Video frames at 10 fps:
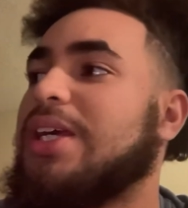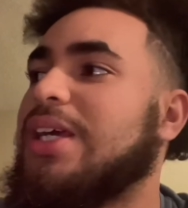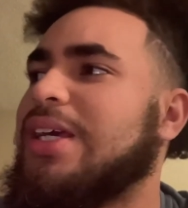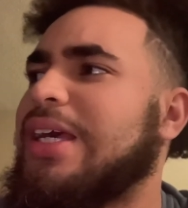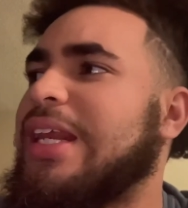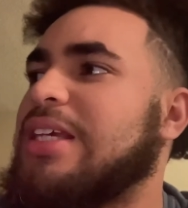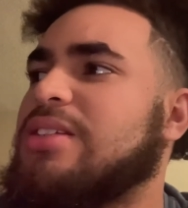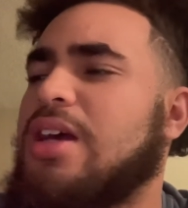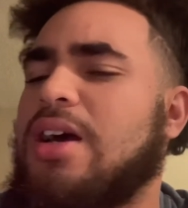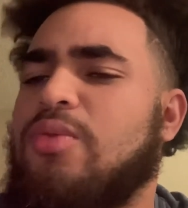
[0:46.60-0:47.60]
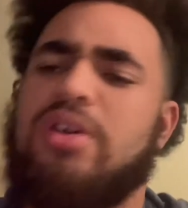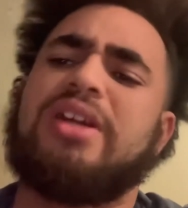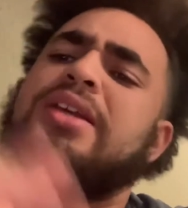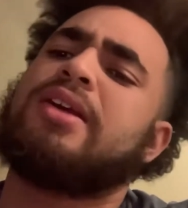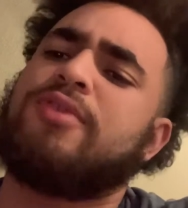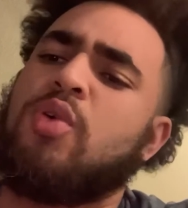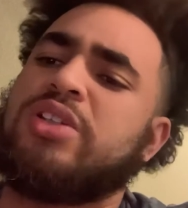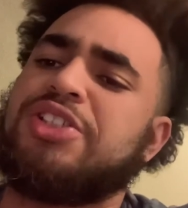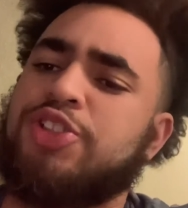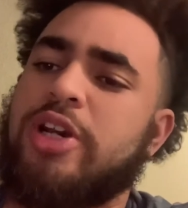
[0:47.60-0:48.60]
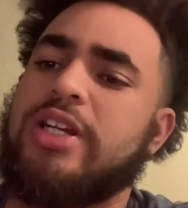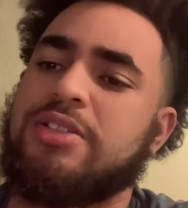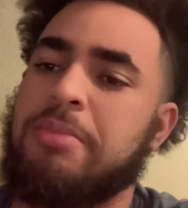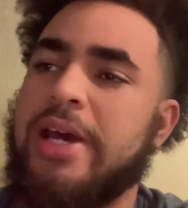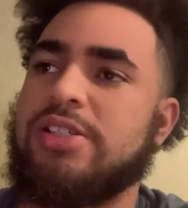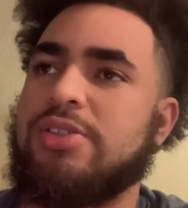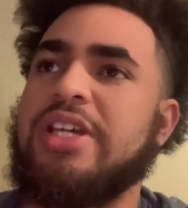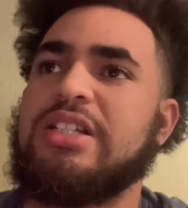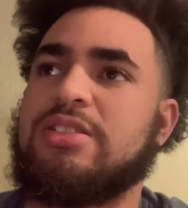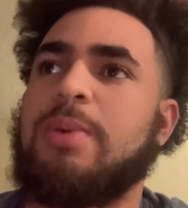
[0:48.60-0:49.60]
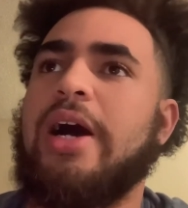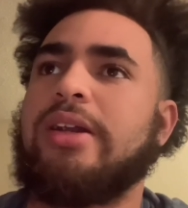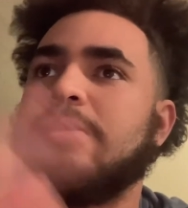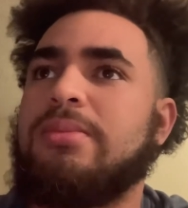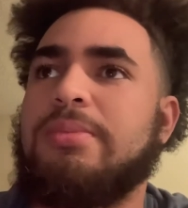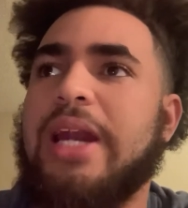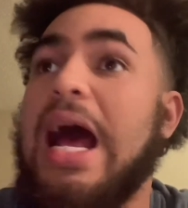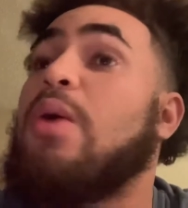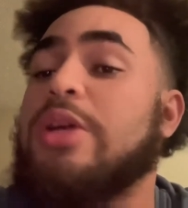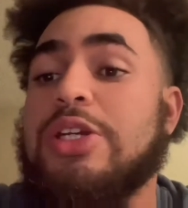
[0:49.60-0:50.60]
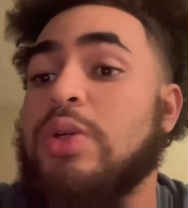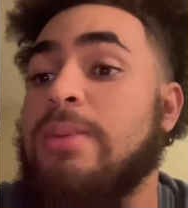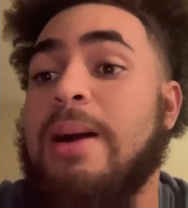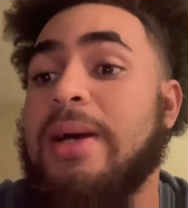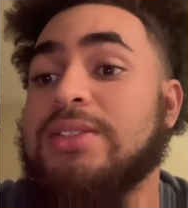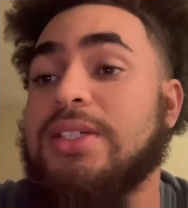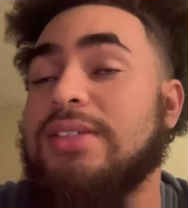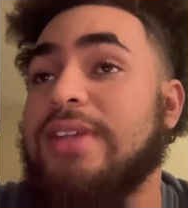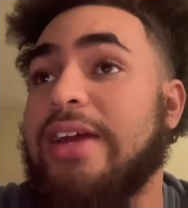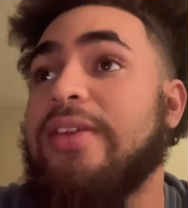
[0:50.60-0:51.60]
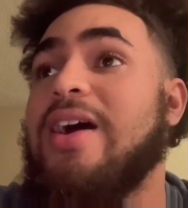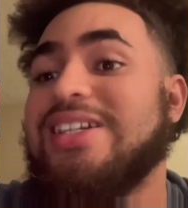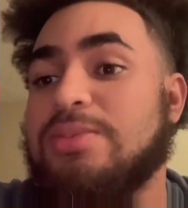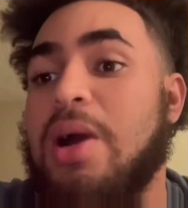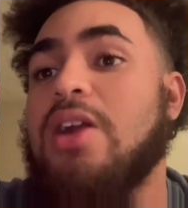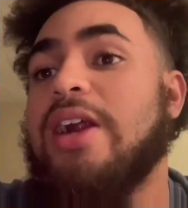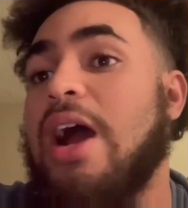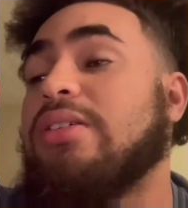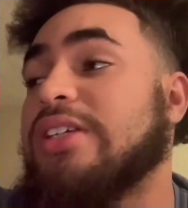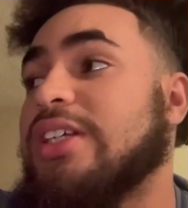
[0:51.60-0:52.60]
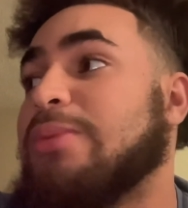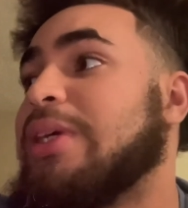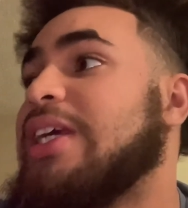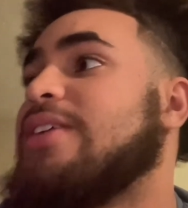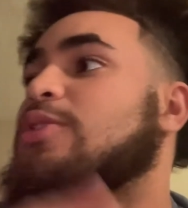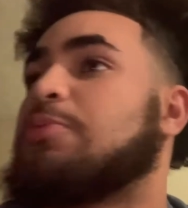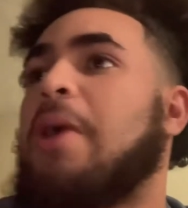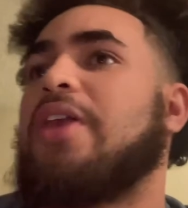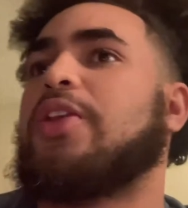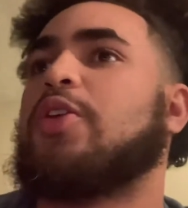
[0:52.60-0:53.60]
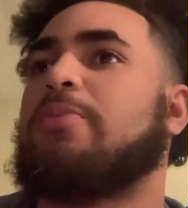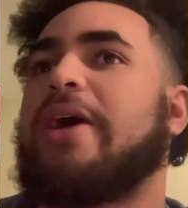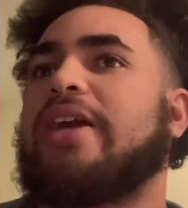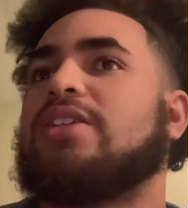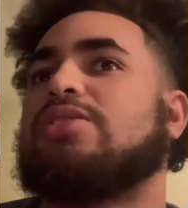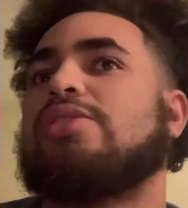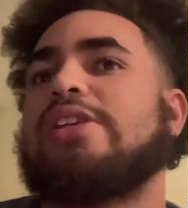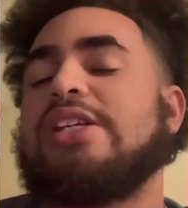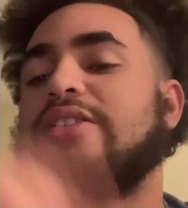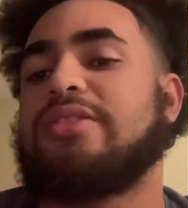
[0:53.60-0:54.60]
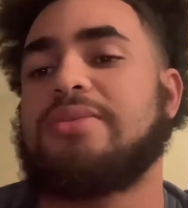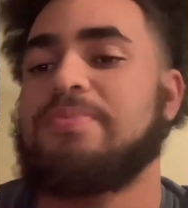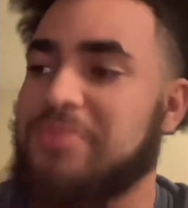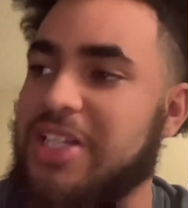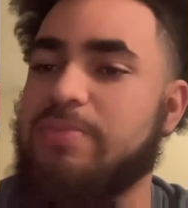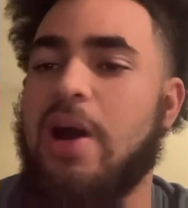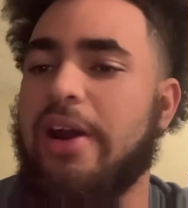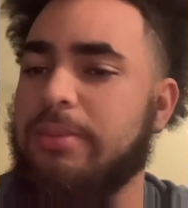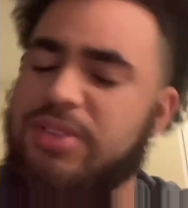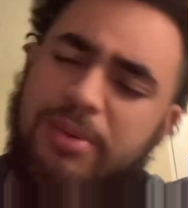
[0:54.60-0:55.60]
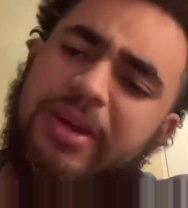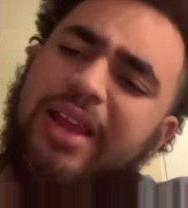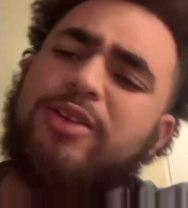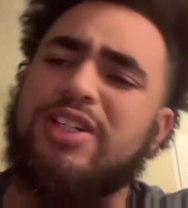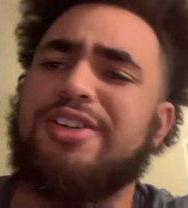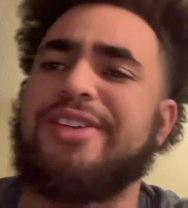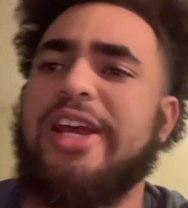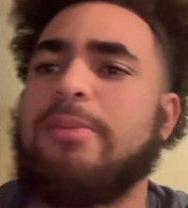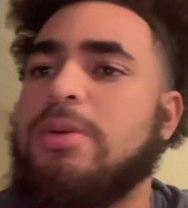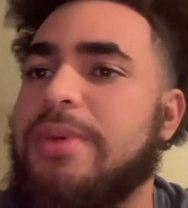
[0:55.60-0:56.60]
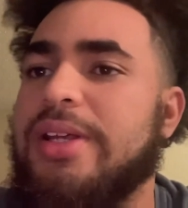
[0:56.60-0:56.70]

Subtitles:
and he's, of course, he's training somebody, so he can spot him. But I wouldn't do it by myself. Like, if I had a spotter, I would did it. But he was spotting the dude backing into it, and he spotted him. So, I mean, that was understandable. But